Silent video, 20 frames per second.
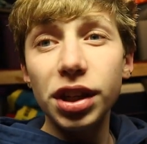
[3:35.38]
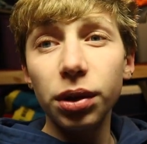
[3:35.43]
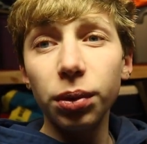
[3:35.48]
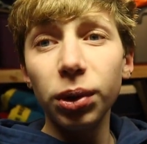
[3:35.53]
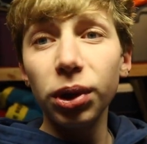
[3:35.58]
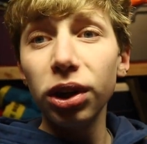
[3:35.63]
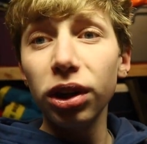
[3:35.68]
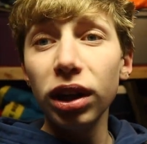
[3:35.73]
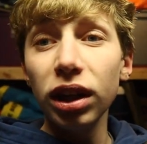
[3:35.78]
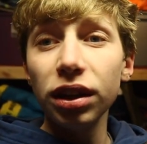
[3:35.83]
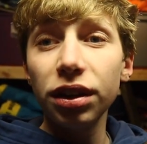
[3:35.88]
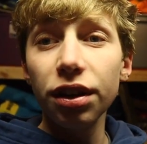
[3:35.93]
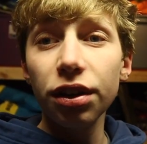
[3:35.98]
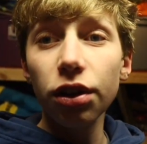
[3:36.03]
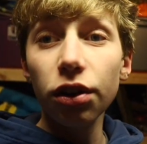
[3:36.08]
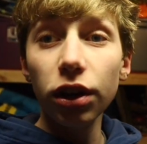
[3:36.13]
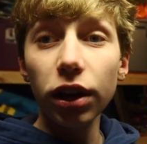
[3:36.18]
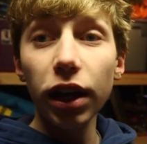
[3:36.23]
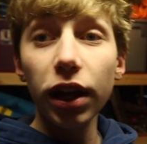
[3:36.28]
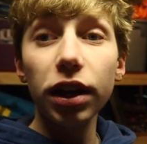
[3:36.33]
thing we need to
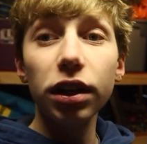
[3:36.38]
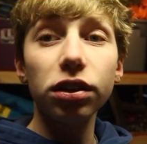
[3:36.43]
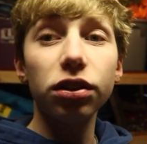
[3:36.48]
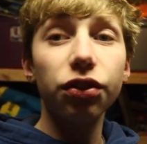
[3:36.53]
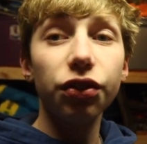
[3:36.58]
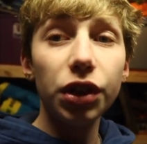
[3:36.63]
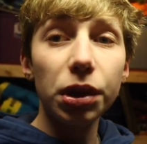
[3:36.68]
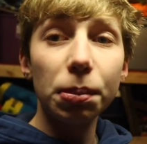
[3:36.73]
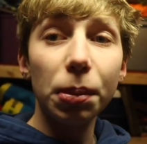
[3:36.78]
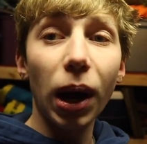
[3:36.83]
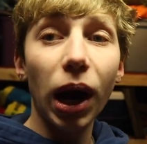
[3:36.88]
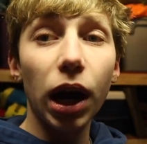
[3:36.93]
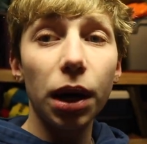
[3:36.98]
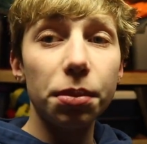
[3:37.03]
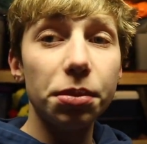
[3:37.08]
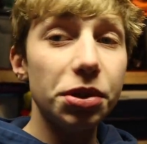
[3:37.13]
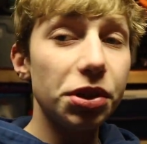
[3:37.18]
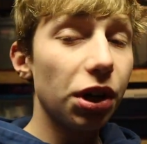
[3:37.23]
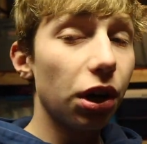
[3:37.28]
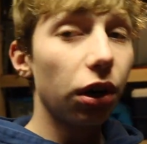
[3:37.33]
do today is feed
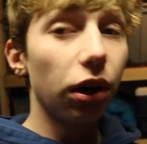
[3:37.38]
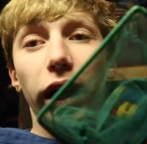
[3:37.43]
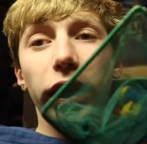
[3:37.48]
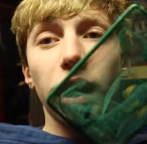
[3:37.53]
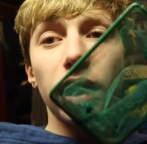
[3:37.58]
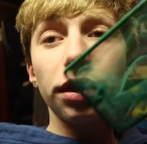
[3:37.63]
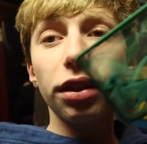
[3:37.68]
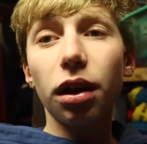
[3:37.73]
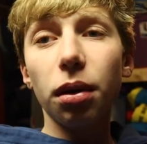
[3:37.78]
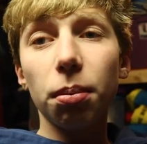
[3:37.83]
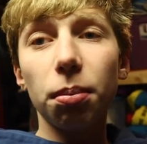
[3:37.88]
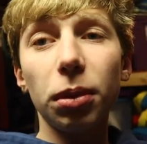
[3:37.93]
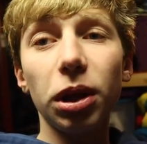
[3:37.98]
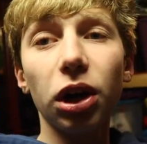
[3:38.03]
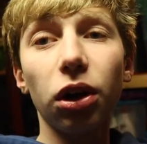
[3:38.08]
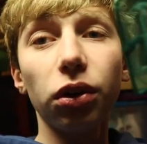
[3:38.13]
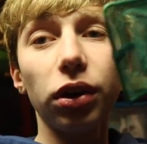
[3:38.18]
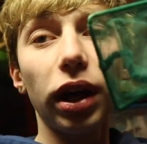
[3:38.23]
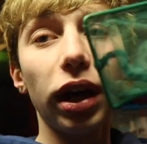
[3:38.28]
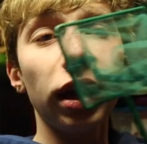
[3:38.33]
Bob. So I got the
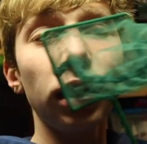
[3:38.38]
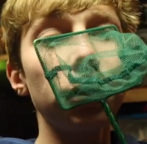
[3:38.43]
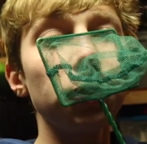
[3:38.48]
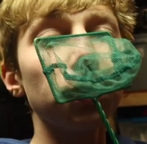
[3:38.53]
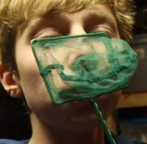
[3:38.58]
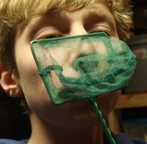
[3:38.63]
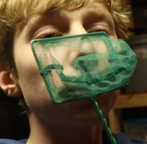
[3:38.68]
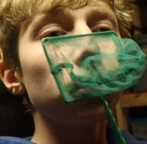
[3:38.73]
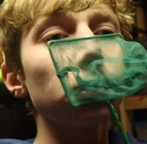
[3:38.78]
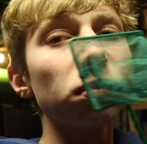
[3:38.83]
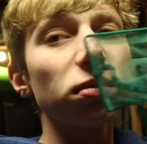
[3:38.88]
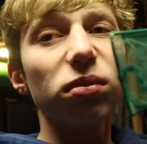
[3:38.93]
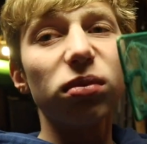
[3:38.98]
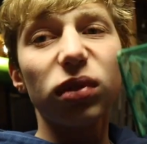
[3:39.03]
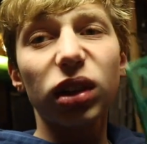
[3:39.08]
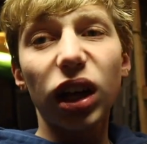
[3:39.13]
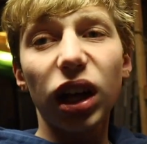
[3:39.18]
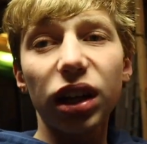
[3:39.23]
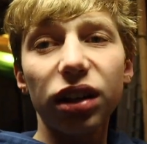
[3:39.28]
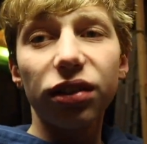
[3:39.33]
minnow net.
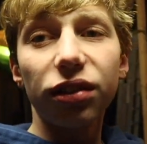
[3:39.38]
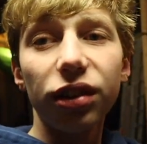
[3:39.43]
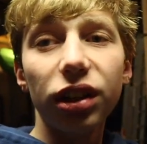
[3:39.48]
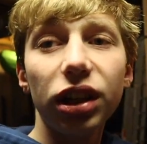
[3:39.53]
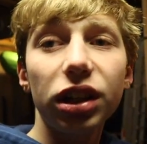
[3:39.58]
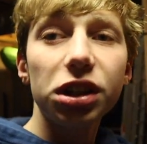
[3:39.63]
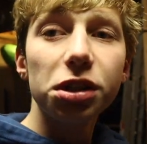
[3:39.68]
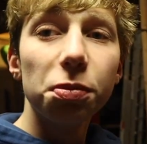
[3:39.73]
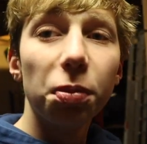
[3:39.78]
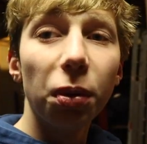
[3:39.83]
Kind of reeks,